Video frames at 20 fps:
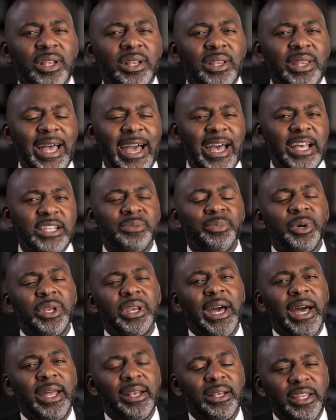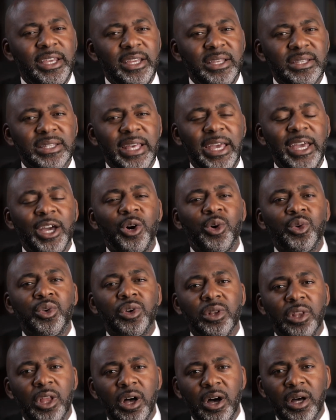Last but not least,
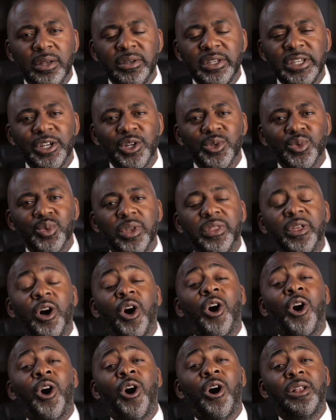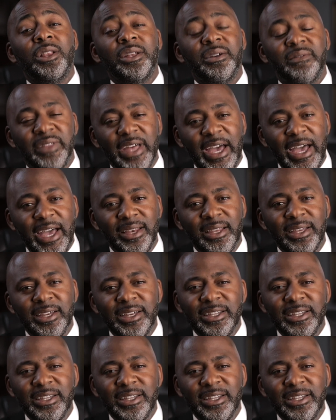elder law deals with all of that